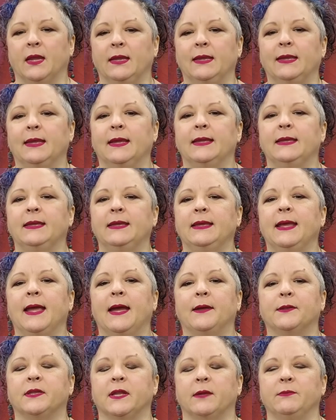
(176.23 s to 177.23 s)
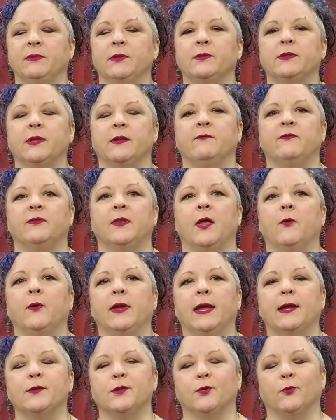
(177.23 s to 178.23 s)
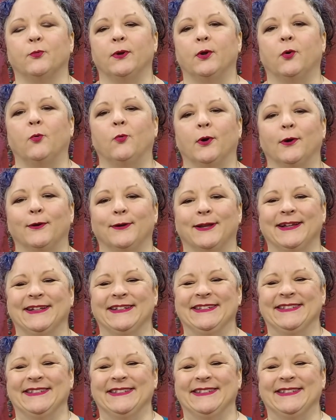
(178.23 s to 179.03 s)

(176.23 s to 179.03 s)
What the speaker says: Yes, I'm using flowy as a real word.